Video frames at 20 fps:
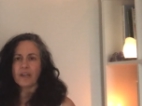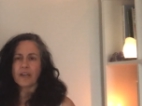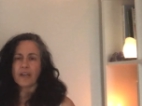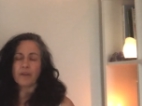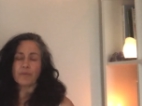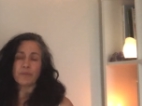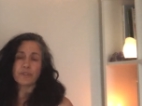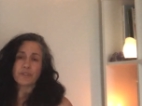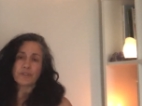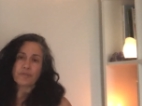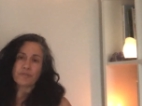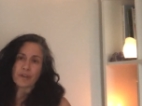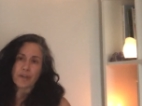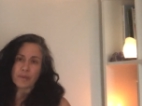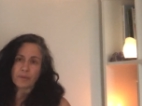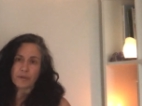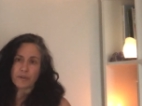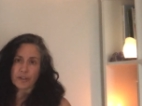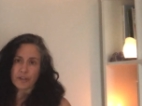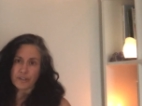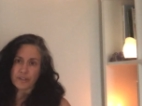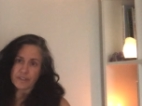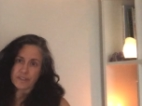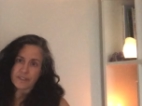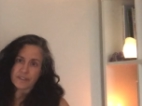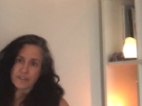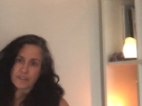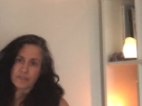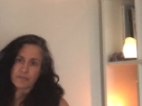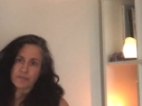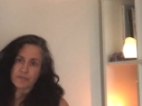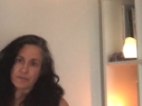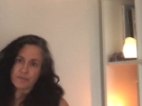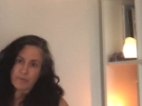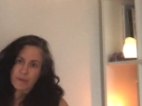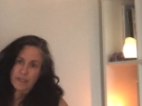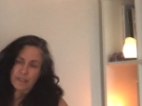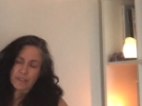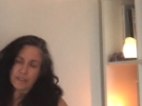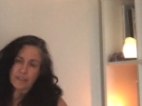I was a fiber artist for
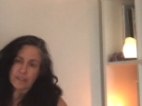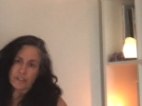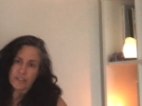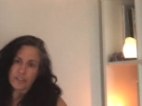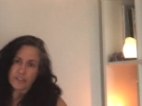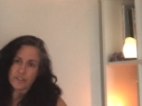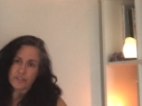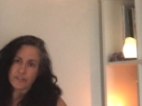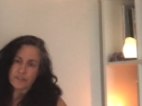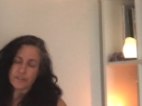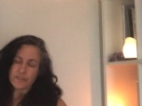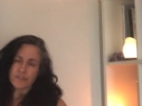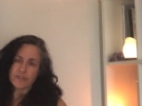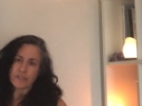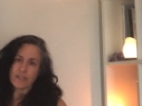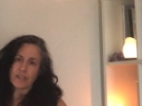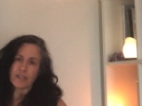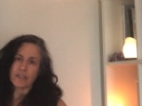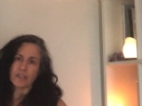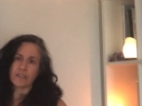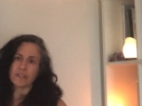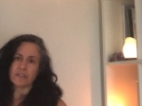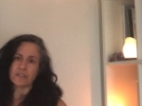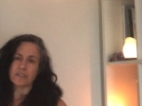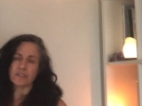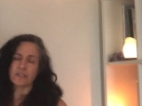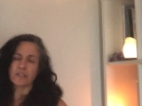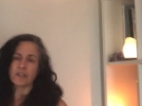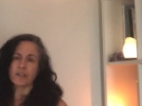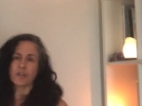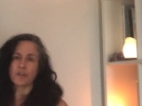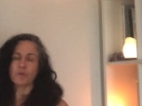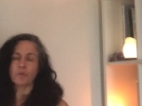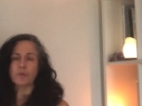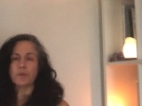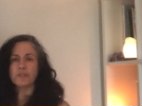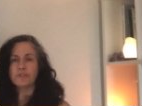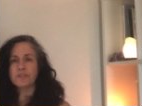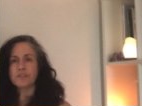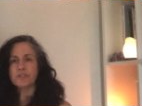many years and a
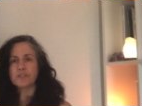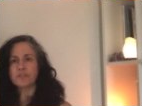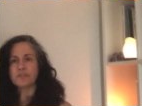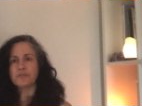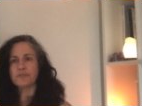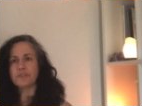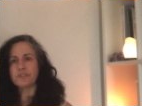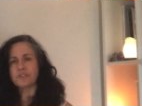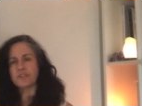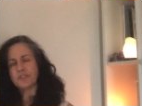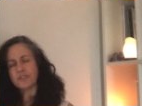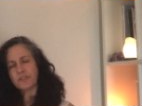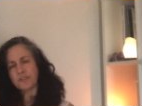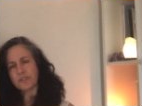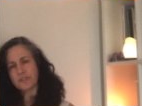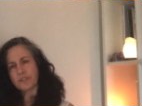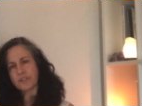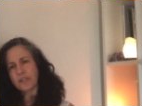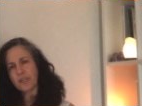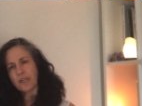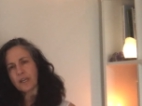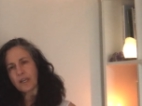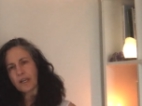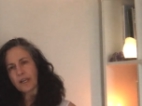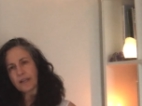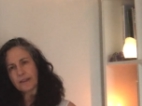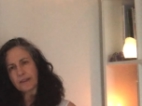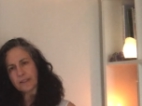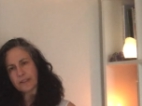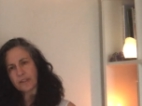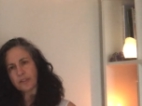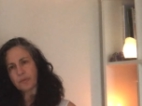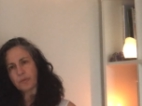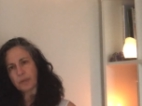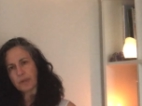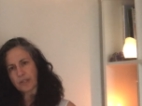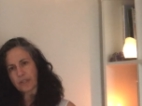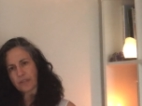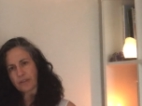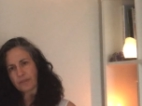quilter for just a little
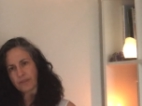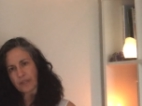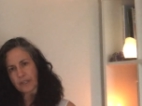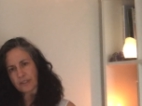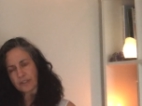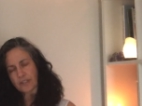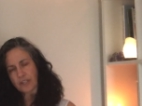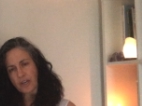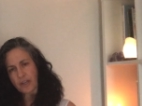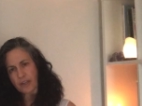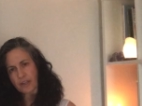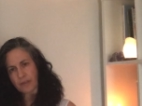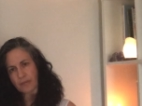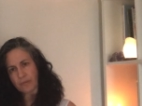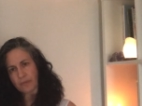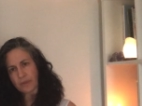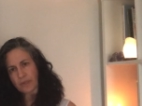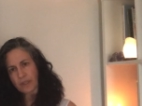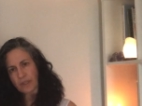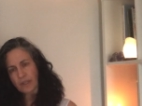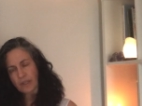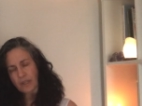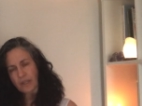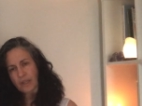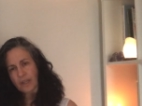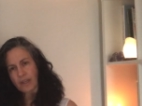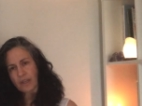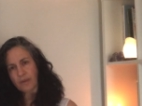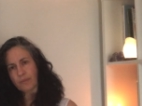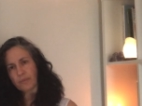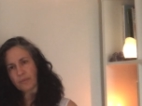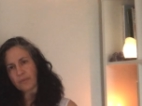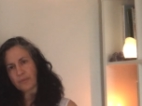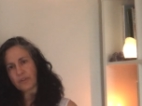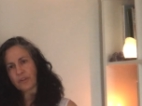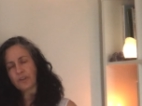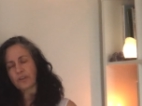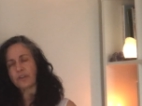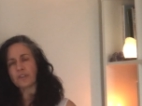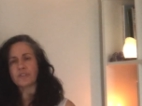bit of that time.
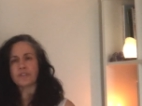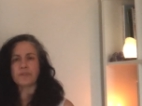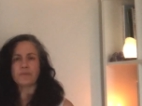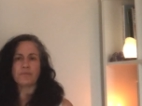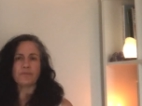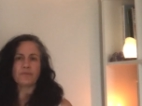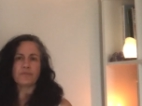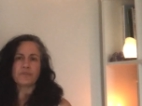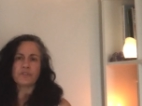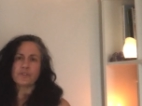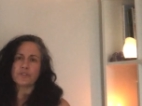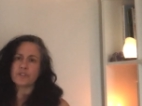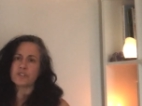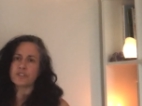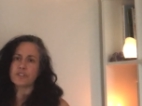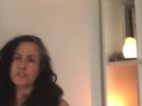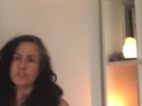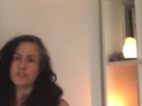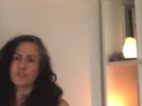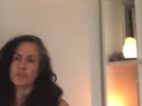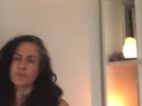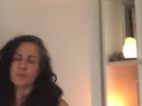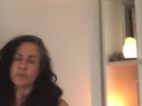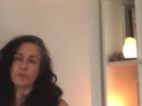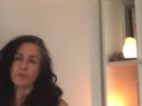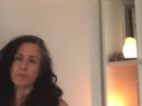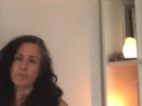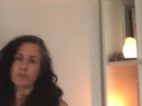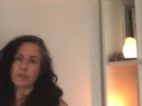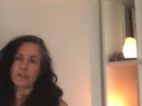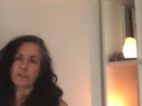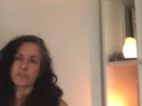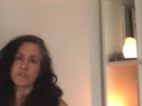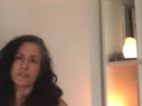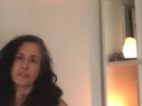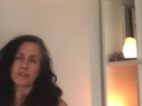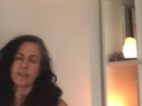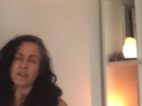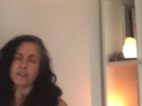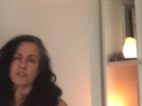There are some traditional quilt blocks
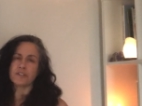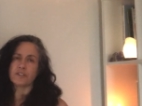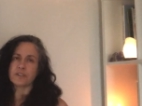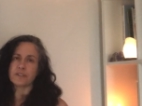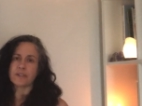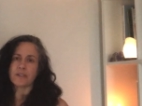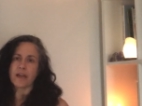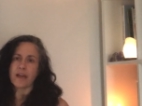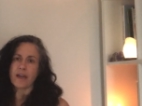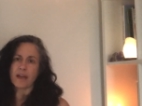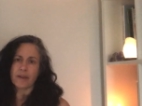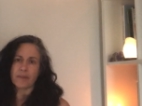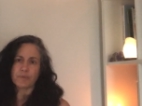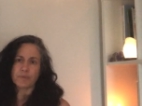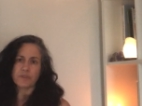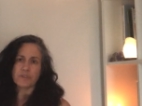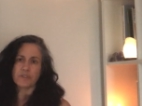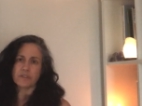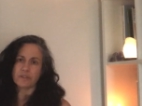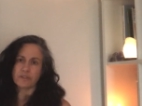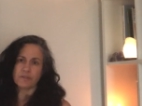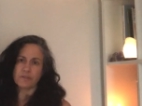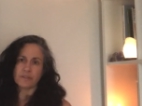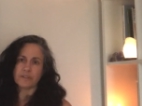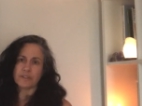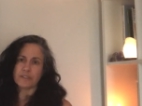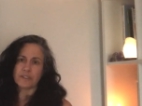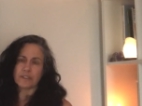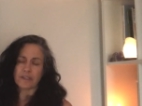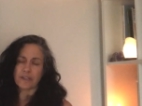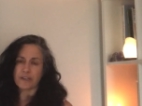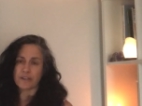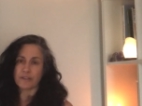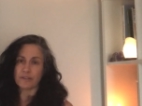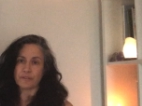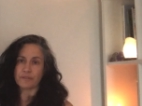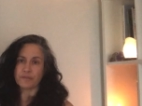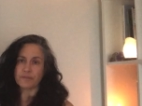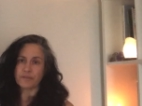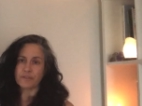that I just absolutely
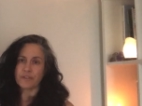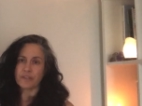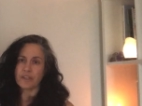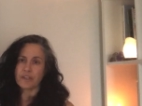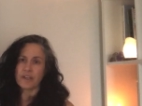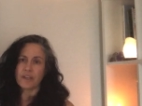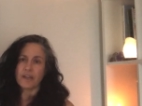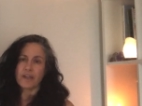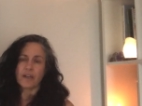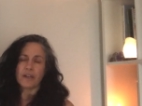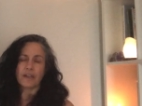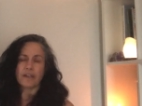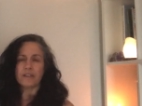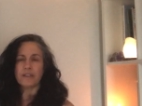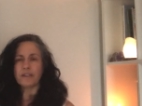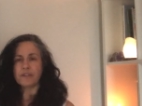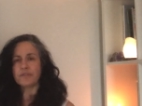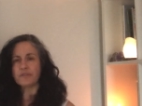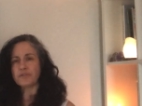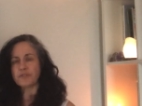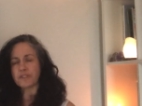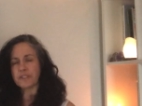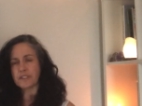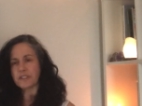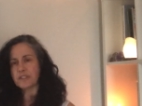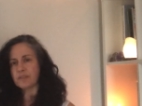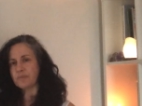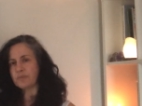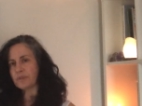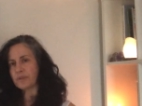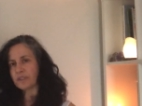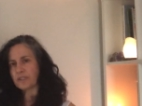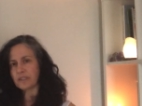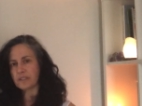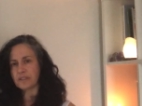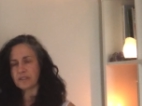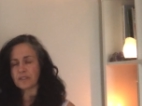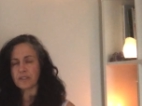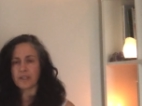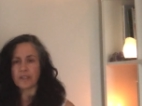love. I love Dresden
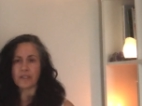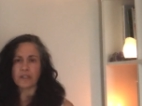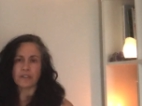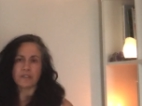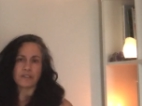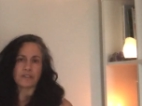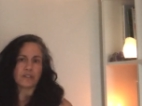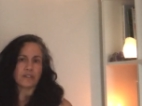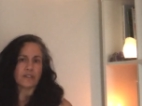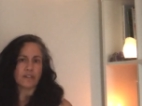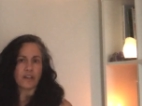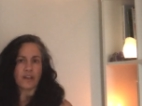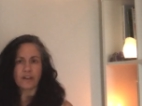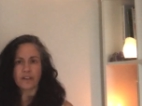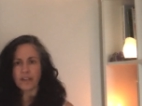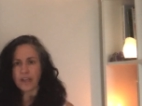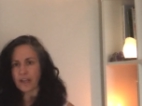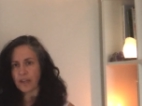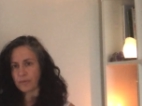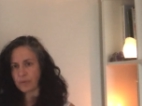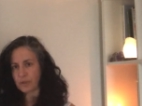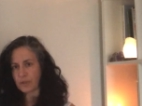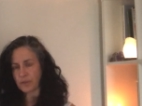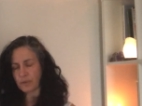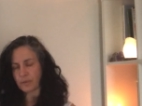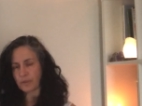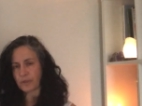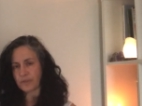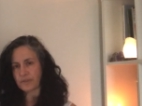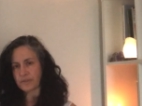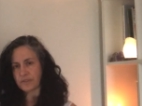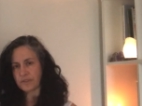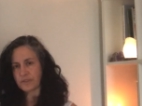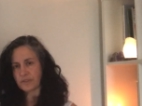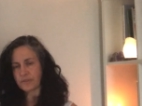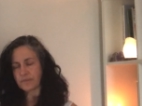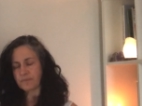Plate and Log Cabin Quilt.